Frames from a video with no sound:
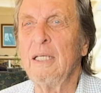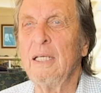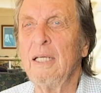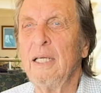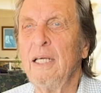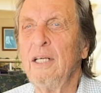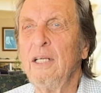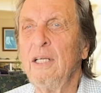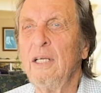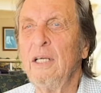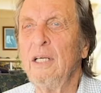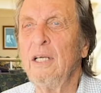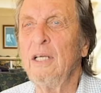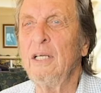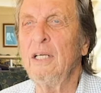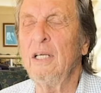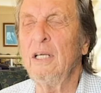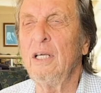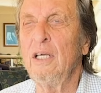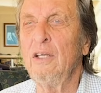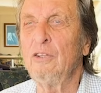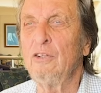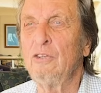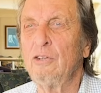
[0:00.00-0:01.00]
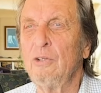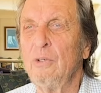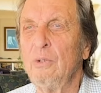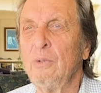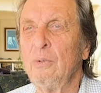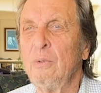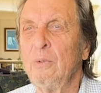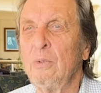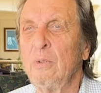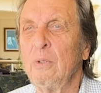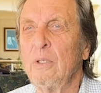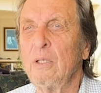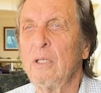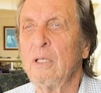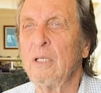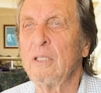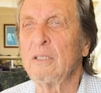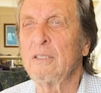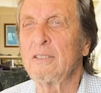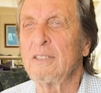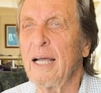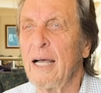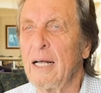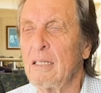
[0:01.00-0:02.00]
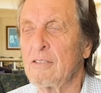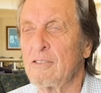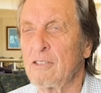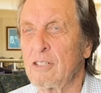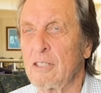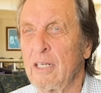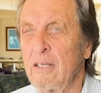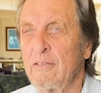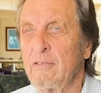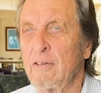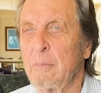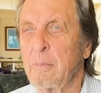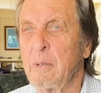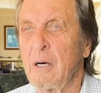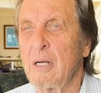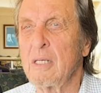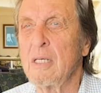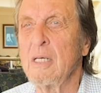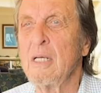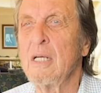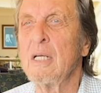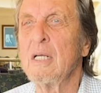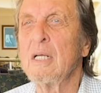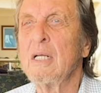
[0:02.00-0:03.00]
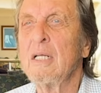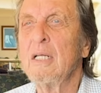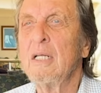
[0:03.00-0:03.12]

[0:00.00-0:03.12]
he threw towels at everybody